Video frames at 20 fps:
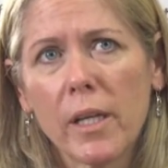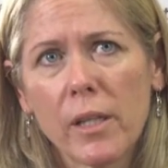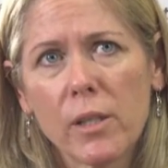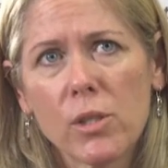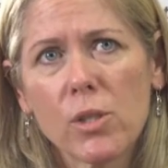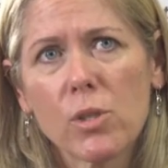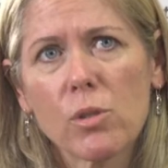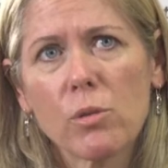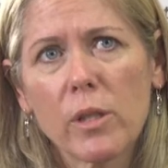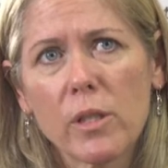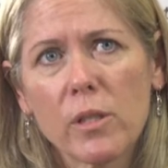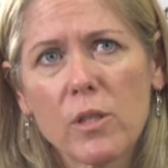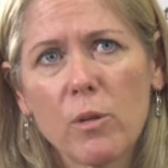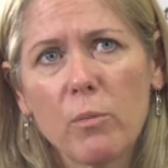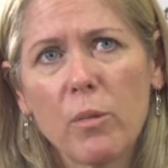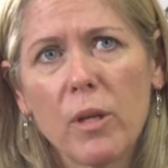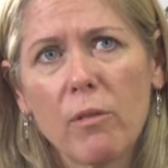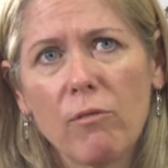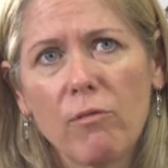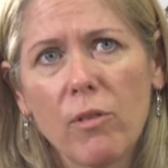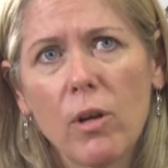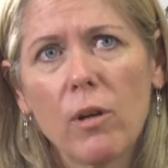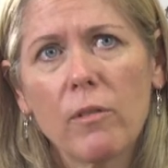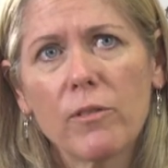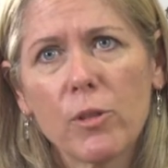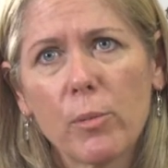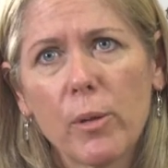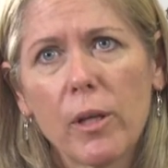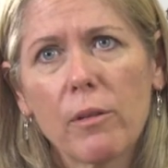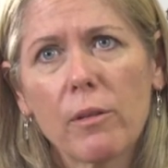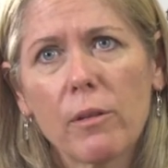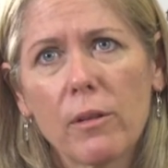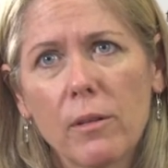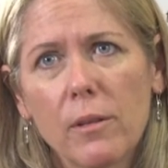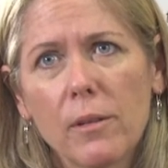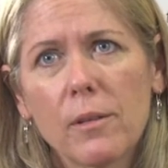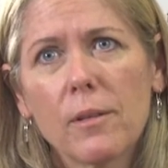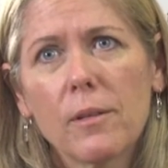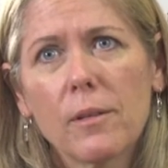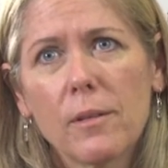industry to be involved with.
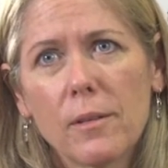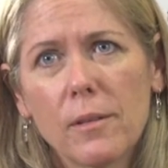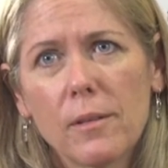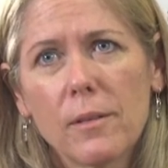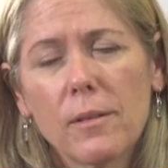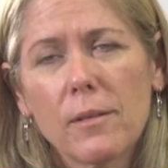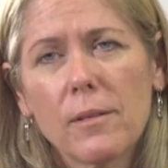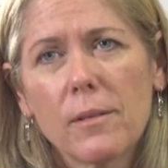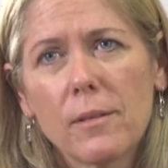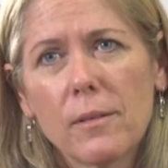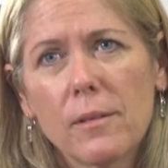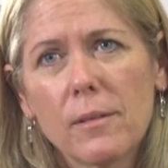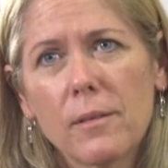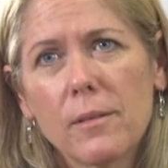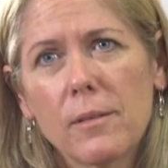Absolutely.